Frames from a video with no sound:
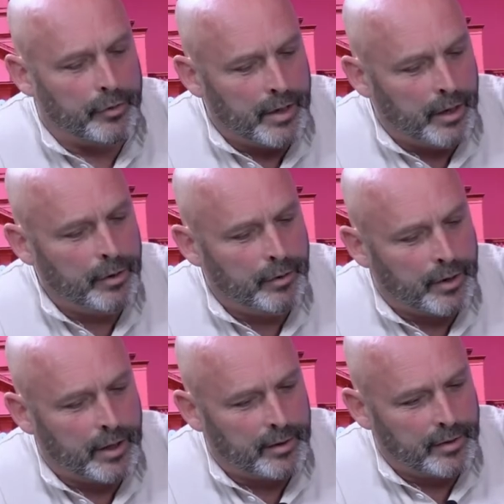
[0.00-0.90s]
in your
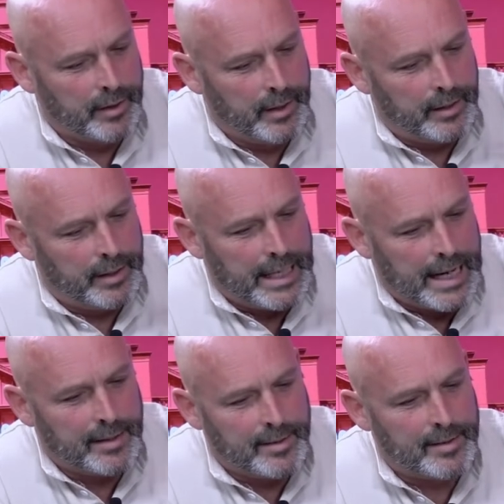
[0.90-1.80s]
ideal ant
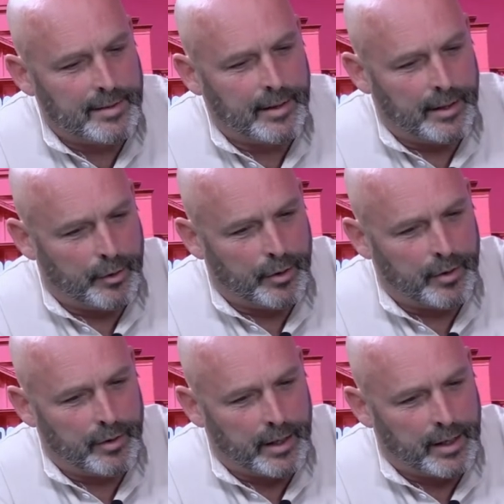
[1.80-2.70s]
farm locked
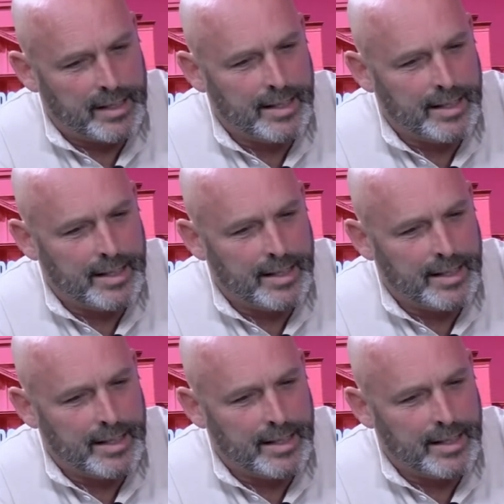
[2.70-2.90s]
down.